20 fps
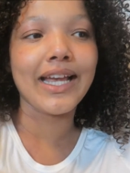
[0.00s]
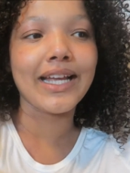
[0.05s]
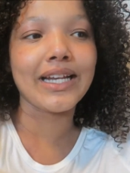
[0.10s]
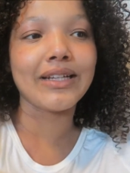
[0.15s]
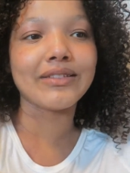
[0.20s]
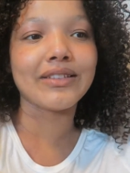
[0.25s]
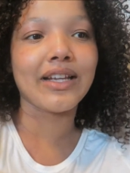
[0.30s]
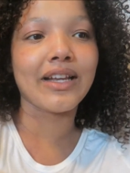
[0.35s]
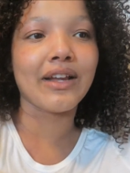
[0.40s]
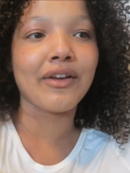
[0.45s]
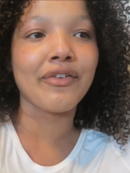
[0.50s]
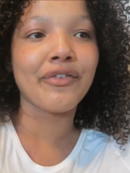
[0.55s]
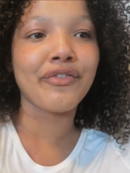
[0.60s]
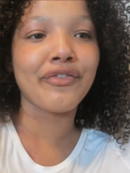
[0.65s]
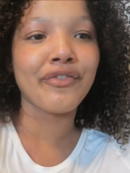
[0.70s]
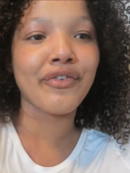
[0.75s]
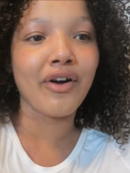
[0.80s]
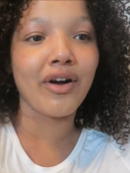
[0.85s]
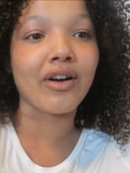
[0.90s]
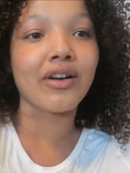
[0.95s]
and I was like
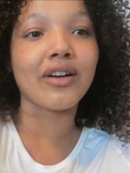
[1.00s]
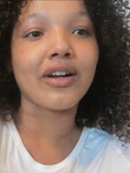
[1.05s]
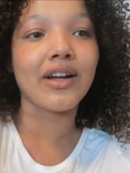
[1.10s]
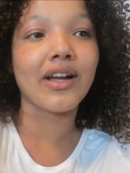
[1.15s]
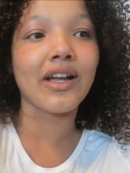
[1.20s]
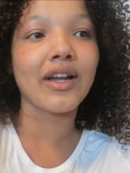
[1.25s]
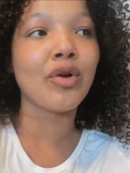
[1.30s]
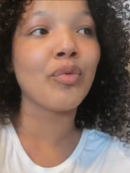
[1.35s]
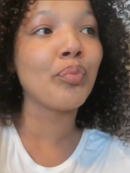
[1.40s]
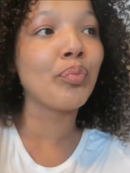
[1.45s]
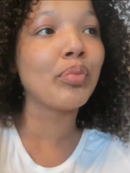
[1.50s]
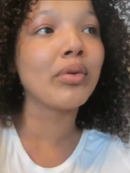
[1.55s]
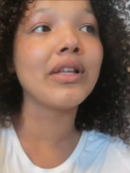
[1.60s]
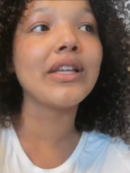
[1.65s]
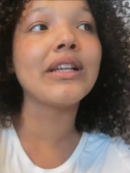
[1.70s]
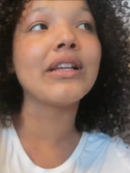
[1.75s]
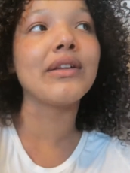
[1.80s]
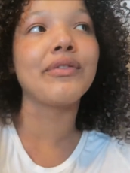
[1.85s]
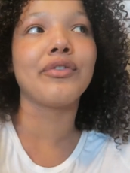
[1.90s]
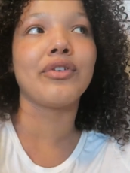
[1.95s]
fuck I
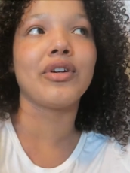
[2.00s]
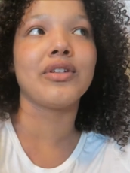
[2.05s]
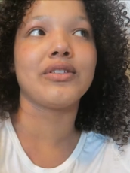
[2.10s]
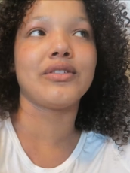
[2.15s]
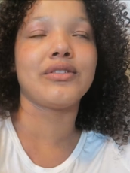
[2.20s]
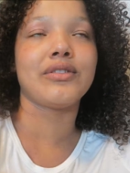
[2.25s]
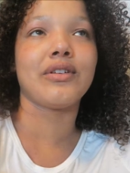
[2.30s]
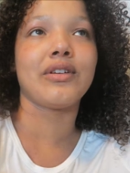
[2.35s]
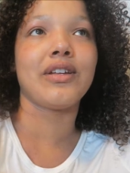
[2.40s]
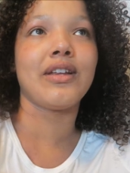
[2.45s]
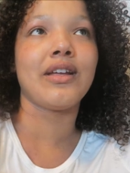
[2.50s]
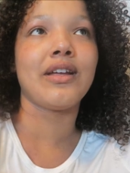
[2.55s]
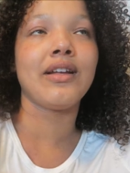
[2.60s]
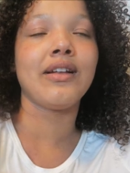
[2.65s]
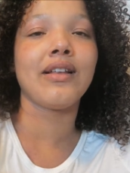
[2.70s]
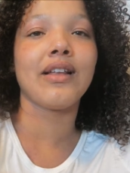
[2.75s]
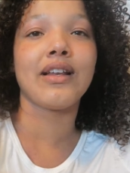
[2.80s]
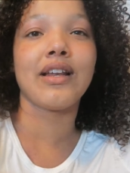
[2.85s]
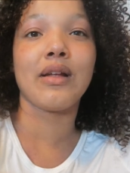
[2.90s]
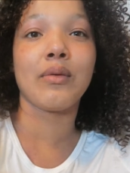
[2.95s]
completely forgot to study
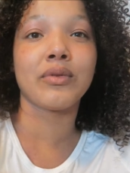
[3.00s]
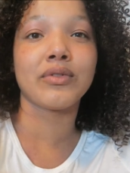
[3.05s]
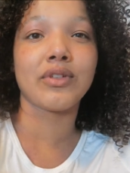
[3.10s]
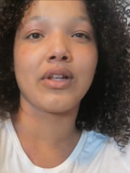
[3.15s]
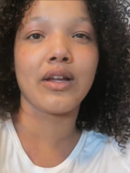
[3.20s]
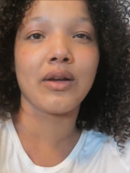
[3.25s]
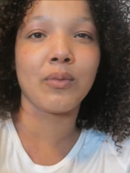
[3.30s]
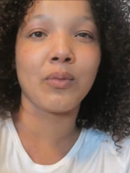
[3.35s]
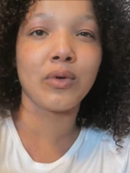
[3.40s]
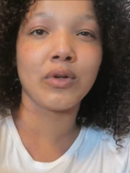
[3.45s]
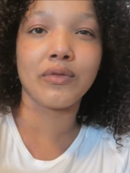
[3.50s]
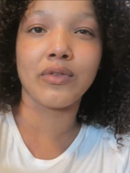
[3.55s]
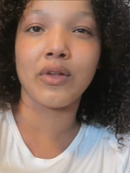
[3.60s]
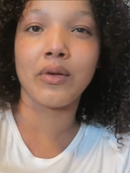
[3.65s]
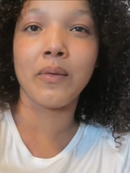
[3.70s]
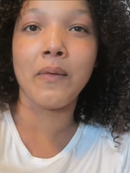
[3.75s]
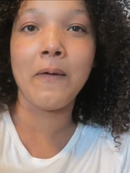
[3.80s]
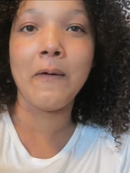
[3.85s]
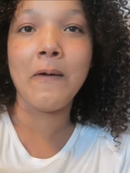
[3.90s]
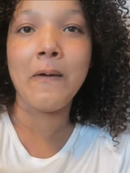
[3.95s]
that and that was like one of
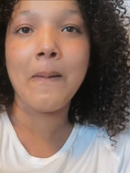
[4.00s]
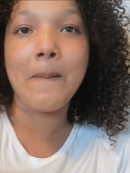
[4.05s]
the